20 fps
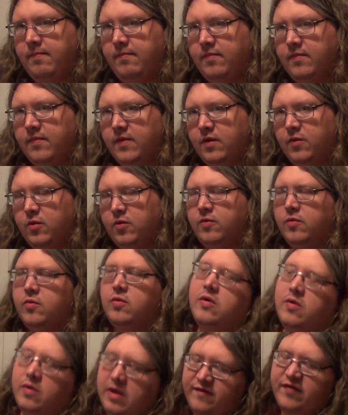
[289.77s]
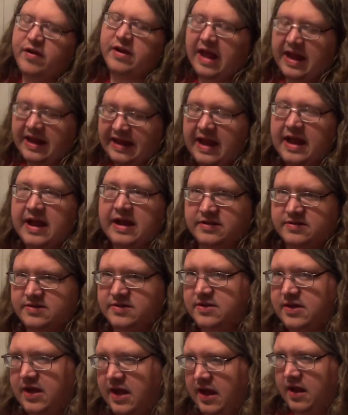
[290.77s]
preference of eggs. If I enjoyed like
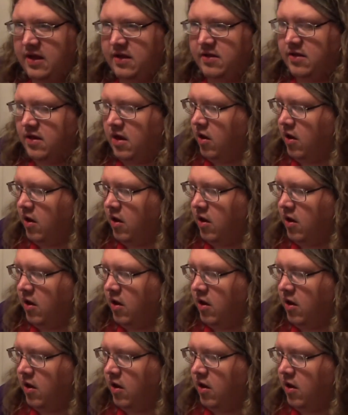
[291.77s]
eggs. it. Yeah.